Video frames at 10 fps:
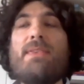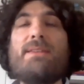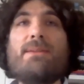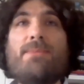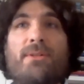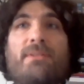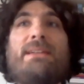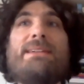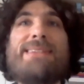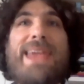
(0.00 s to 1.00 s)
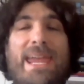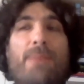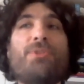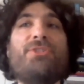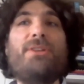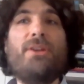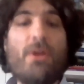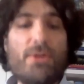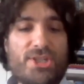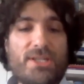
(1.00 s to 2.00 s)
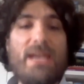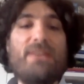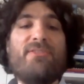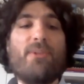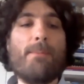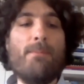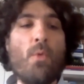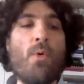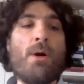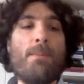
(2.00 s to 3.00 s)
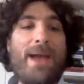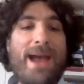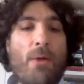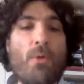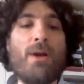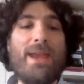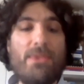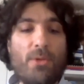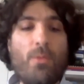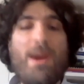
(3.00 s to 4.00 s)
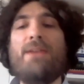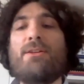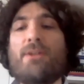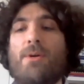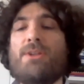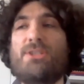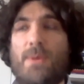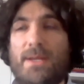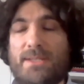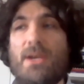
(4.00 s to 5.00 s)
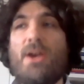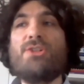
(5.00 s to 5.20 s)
the community is able to negotiate for more power in the way they're going to do it.